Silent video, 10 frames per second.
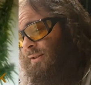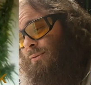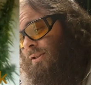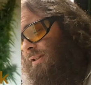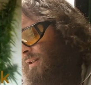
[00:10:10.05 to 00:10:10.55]
you
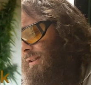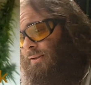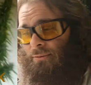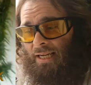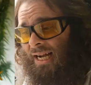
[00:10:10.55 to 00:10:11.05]
sure
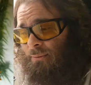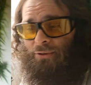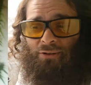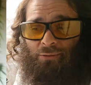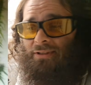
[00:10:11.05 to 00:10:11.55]
you got
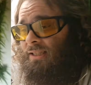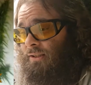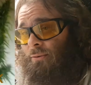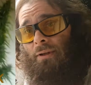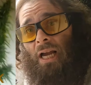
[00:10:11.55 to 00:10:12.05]
what you
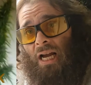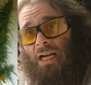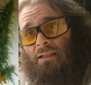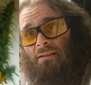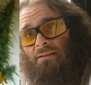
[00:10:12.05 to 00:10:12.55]
think you got?